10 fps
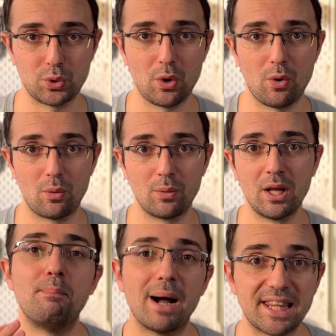go.
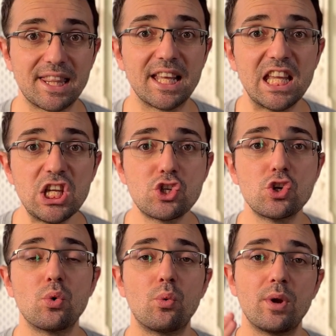But the issue
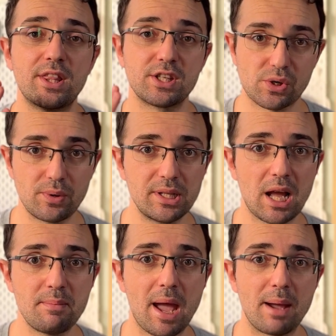with the Screen
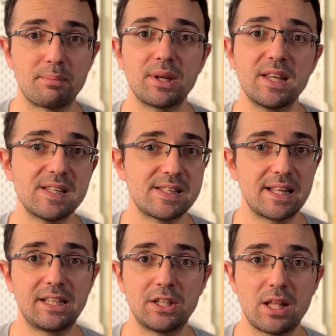Time app is
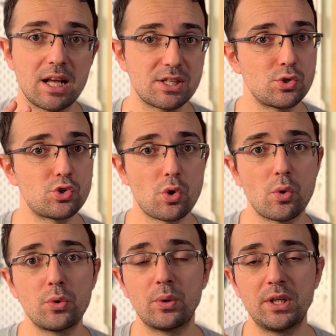that it doesn't show
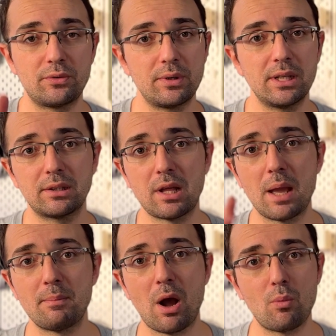you in real
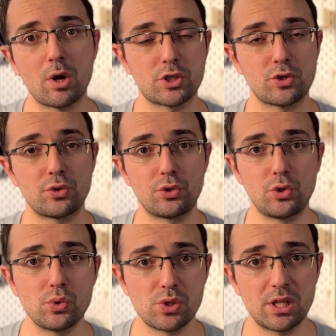time how much you're
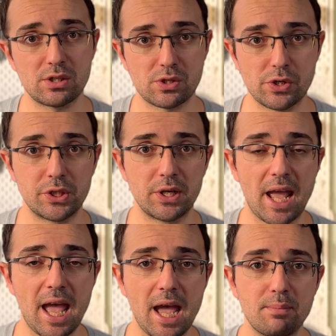using a certain
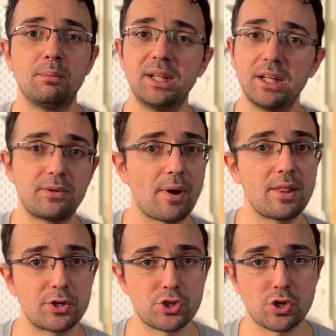app, but it
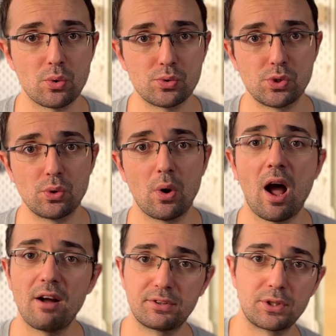rather shows you
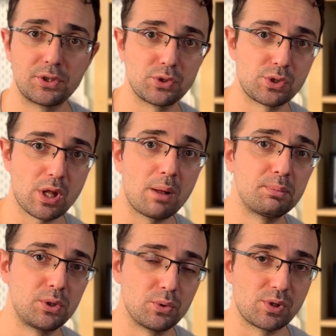after you stopped
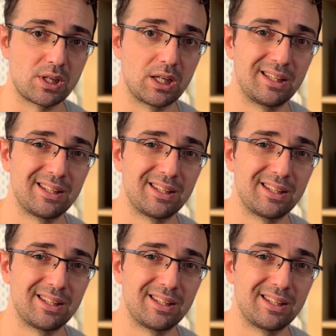using it,